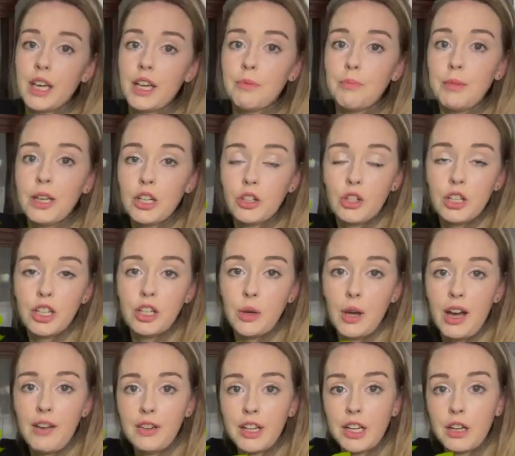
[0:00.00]
make sure you
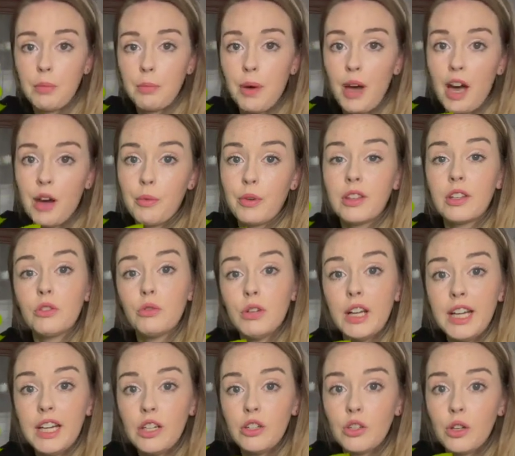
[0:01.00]
have it in a pot with a
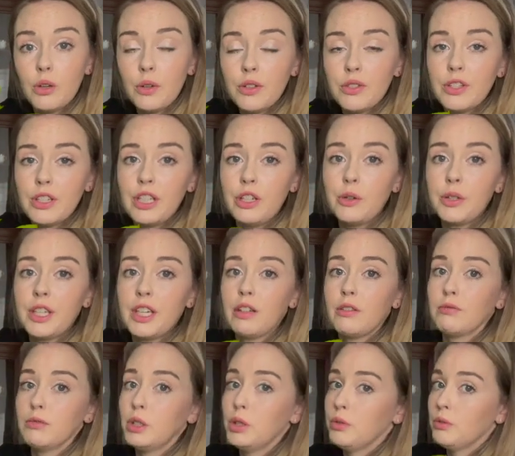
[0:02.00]
drainage hole so you don't get
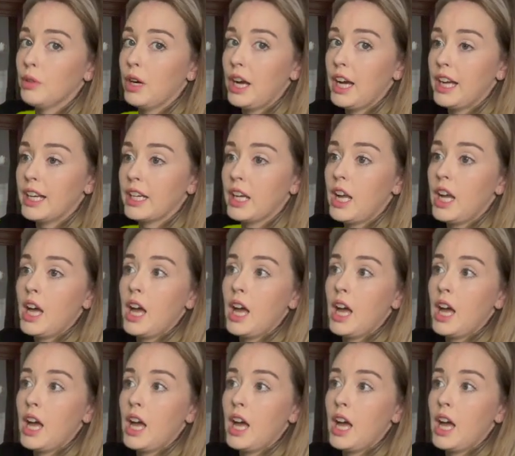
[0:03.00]
root rot.